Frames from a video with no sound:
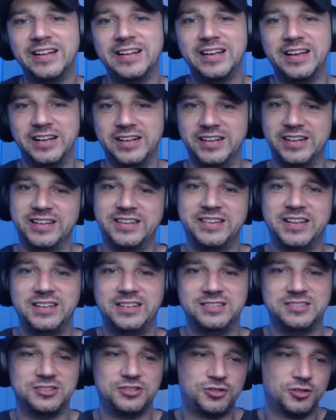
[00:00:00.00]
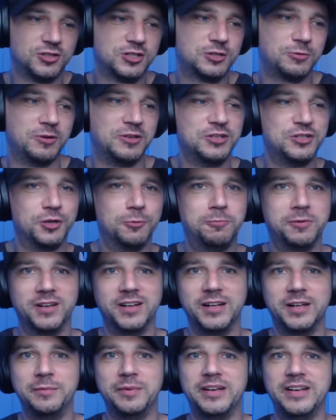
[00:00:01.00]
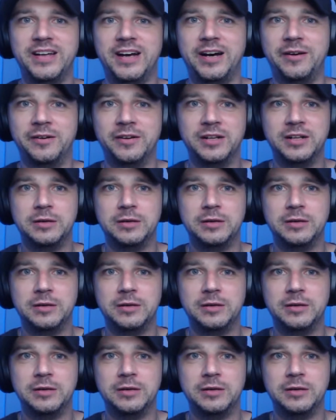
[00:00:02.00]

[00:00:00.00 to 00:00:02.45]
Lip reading: And it's just switched up a little bit now.